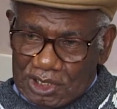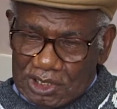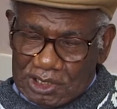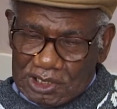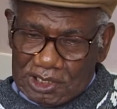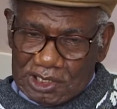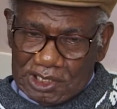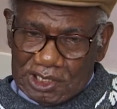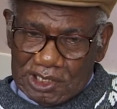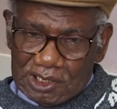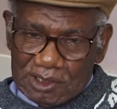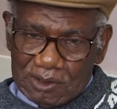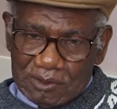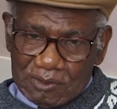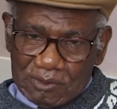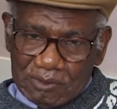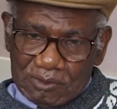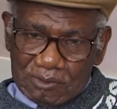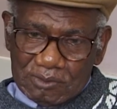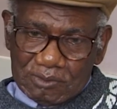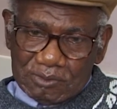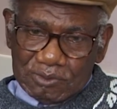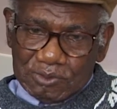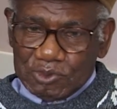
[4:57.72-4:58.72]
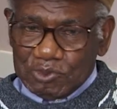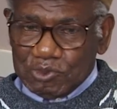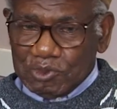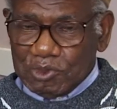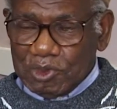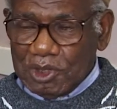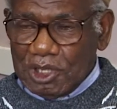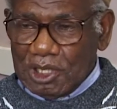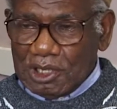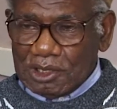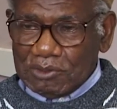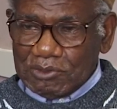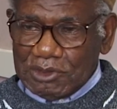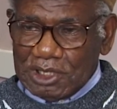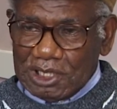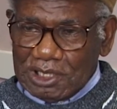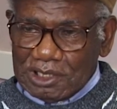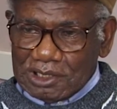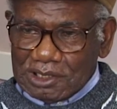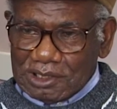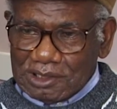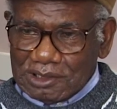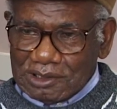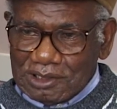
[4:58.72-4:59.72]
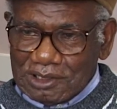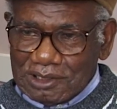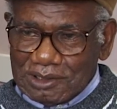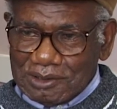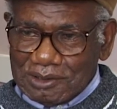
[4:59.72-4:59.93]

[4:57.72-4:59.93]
And plant my little